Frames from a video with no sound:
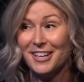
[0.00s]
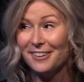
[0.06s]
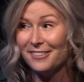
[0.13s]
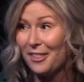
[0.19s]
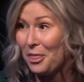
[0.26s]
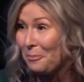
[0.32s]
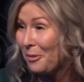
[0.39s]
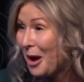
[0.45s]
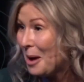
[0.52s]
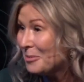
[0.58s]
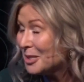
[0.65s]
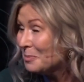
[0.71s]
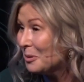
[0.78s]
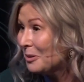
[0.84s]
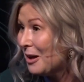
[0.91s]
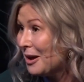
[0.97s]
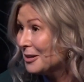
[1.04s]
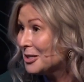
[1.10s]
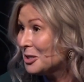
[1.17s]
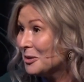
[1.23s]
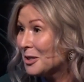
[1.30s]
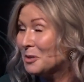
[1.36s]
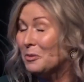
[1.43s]
to hear that the promise
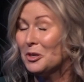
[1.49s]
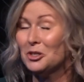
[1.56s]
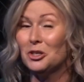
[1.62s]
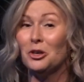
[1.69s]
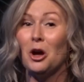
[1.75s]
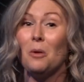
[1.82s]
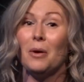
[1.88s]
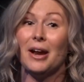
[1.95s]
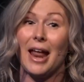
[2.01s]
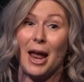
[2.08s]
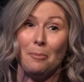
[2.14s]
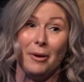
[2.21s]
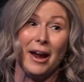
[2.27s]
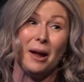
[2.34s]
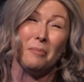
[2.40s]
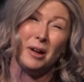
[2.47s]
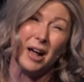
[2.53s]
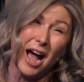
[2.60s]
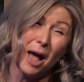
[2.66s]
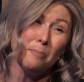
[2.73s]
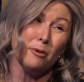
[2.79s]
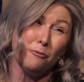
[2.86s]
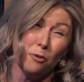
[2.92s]
belongs to us, but do you know what Abraham
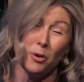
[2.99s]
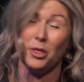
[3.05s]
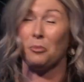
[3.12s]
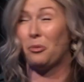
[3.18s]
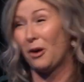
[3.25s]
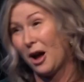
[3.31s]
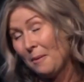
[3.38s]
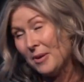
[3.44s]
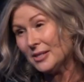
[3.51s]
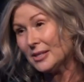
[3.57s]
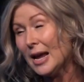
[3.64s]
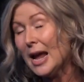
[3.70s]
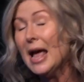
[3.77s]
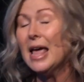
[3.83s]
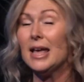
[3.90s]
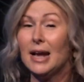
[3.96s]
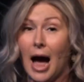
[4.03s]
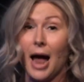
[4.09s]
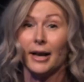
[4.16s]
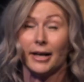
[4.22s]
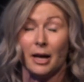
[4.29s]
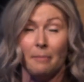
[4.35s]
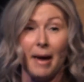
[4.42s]
got before the promise? He
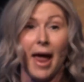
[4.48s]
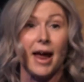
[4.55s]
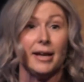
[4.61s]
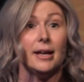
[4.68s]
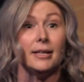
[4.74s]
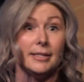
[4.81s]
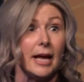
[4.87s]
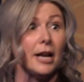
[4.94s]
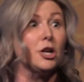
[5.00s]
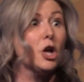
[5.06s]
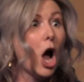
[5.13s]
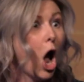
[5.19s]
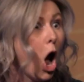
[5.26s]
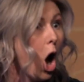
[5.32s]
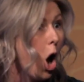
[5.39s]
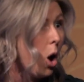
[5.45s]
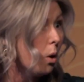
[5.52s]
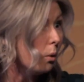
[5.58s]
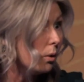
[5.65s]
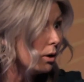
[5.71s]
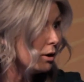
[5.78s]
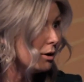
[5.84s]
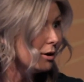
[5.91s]
got a command. He said,
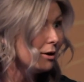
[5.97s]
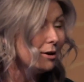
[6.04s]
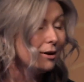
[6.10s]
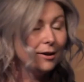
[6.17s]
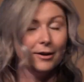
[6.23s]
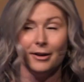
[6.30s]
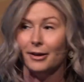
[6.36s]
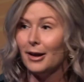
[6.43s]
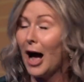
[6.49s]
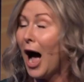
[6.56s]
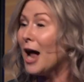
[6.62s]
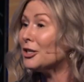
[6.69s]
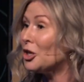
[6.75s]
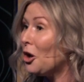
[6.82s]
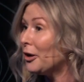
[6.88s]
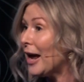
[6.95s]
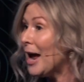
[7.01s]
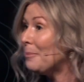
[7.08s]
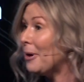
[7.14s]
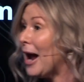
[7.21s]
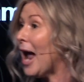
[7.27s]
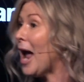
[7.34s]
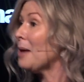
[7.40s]
go. God told
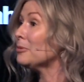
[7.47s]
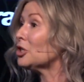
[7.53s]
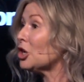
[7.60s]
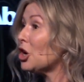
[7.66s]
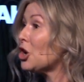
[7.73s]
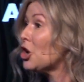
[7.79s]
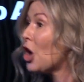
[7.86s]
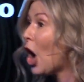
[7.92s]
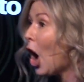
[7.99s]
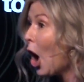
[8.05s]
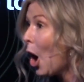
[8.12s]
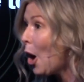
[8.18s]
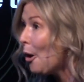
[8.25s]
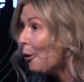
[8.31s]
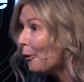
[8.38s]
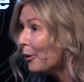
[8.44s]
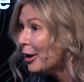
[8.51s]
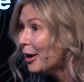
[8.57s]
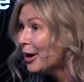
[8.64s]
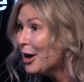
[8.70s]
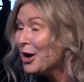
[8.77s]
Abraham to go.